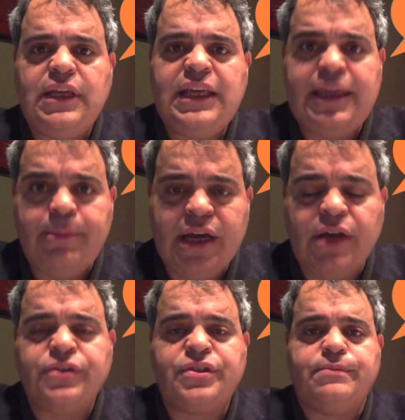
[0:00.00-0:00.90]

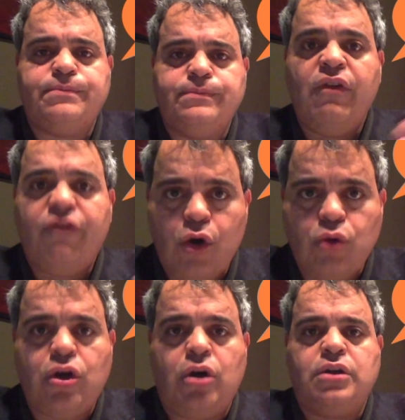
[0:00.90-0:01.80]
Emails, phone
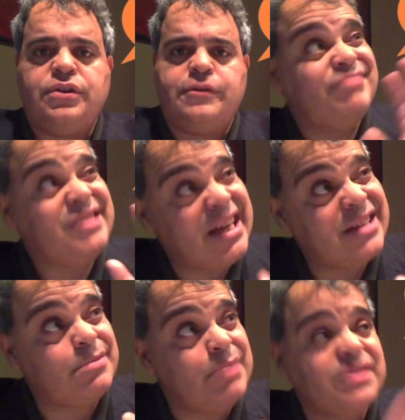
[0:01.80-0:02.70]
calls,
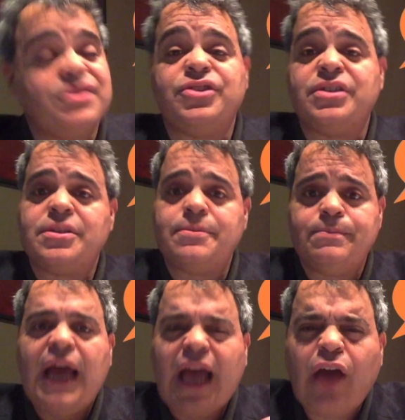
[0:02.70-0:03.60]
text messages.
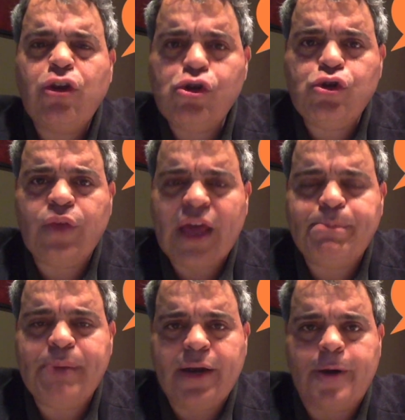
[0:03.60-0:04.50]
How do you do that
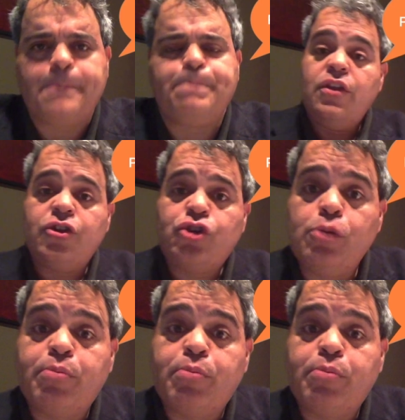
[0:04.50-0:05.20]
better? The two